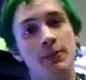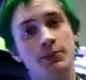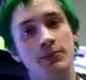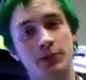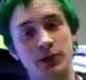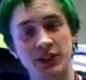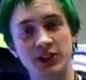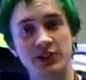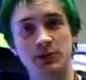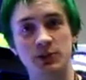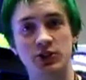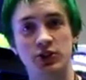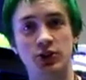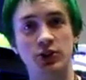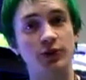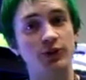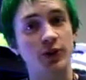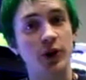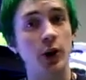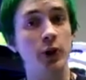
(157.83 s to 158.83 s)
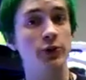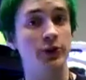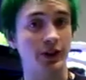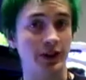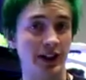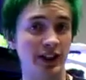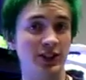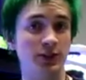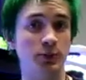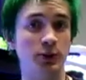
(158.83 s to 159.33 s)
please be sure to follow the
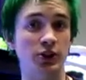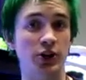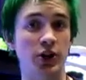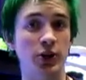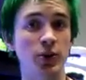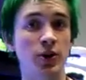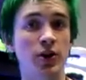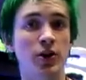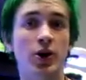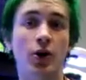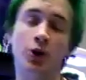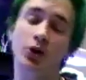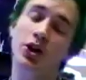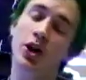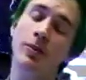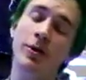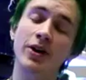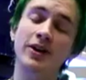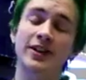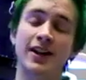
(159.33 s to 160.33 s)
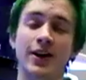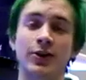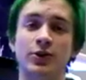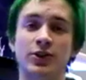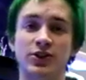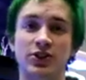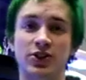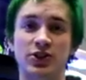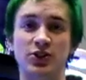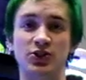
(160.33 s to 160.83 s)
links below or come on down
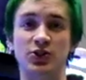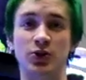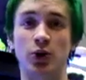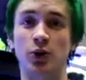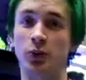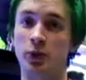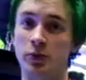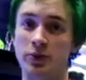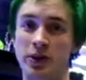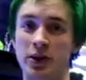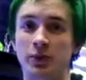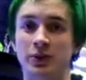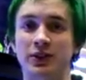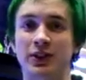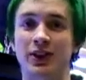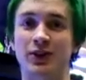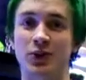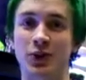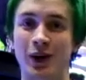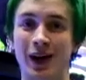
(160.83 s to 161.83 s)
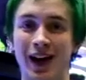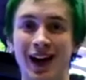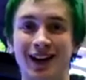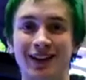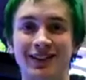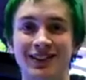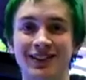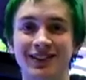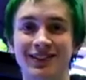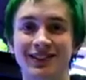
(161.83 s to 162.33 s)
into the store and we'll be able to give you a
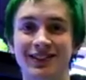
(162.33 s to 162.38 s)
hand.